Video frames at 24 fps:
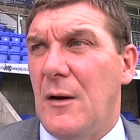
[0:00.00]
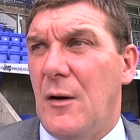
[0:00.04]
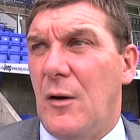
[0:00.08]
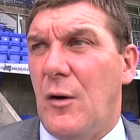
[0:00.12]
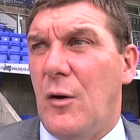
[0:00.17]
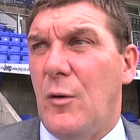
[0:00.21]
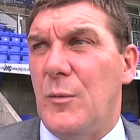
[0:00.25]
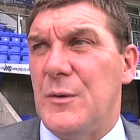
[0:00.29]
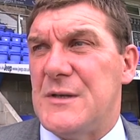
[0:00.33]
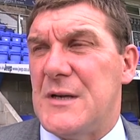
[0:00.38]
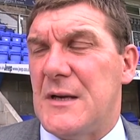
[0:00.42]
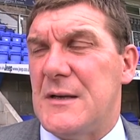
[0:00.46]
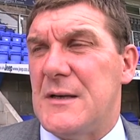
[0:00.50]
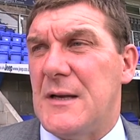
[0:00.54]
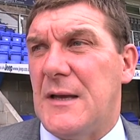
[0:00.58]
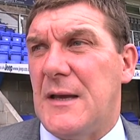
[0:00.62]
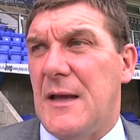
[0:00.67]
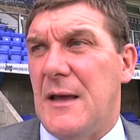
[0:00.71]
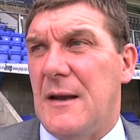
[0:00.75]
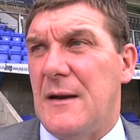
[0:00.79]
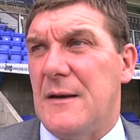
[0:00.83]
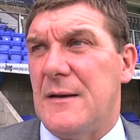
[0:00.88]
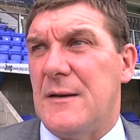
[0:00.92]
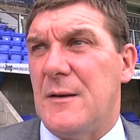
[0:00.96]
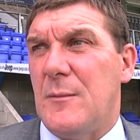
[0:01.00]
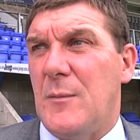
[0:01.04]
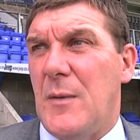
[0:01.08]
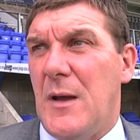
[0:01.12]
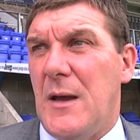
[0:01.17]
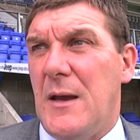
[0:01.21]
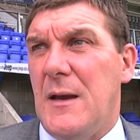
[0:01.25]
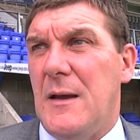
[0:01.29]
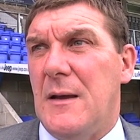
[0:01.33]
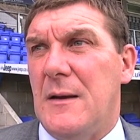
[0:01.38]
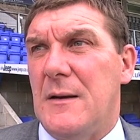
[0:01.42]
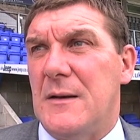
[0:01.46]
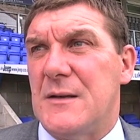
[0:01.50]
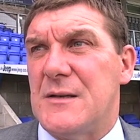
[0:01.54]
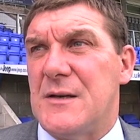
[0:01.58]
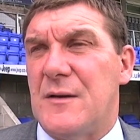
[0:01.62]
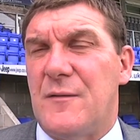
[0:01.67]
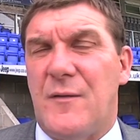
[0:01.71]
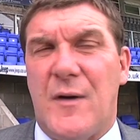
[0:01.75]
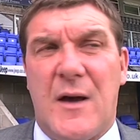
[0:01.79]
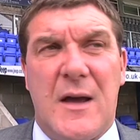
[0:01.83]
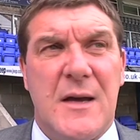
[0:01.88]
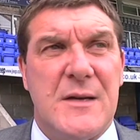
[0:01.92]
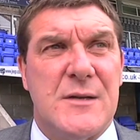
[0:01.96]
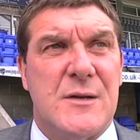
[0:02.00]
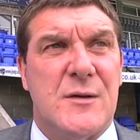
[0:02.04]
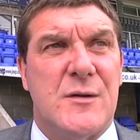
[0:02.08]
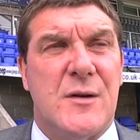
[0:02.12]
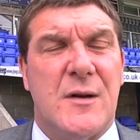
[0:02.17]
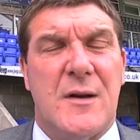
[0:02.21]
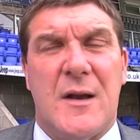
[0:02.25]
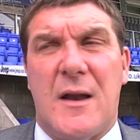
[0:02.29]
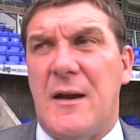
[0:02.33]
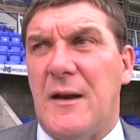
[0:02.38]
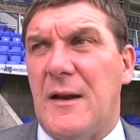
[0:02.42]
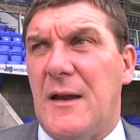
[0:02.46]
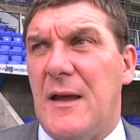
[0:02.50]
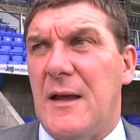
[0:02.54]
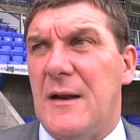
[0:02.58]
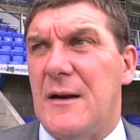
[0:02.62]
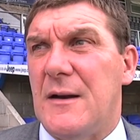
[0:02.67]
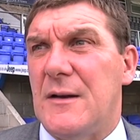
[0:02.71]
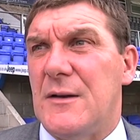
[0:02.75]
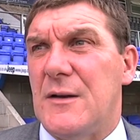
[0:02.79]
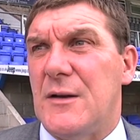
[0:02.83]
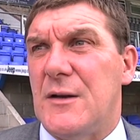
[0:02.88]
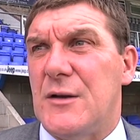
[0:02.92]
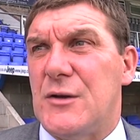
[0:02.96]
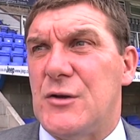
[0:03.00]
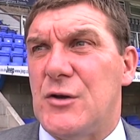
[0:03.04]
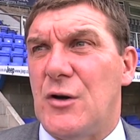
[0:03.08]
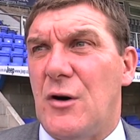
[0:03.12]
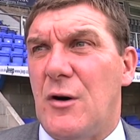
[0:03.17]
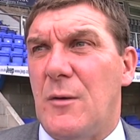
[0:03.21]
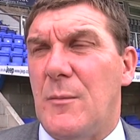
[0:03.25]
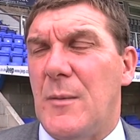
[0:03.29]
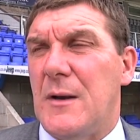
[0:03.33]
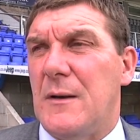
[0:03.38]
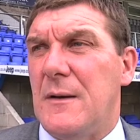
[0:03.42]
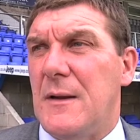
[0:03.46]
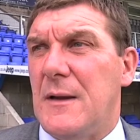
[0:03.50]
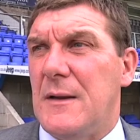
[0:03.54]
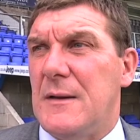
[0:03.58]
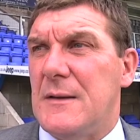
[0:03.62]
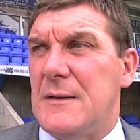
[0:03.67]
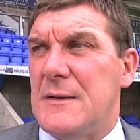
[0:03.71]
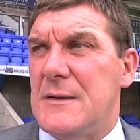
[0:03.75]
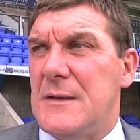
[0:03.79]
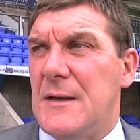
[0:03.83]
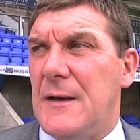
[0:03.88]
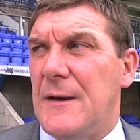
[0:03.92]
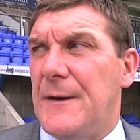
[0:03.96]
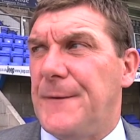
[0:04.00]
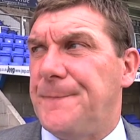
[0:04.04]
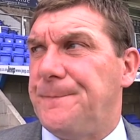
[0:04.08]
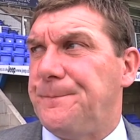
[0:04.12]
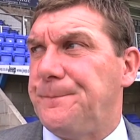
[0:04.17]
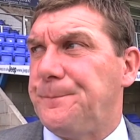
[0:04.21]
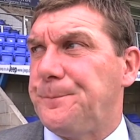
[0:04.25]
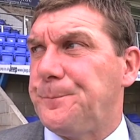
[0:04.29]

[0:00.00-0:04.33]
always indicated to me and his advisors had indicated to the chairman that um,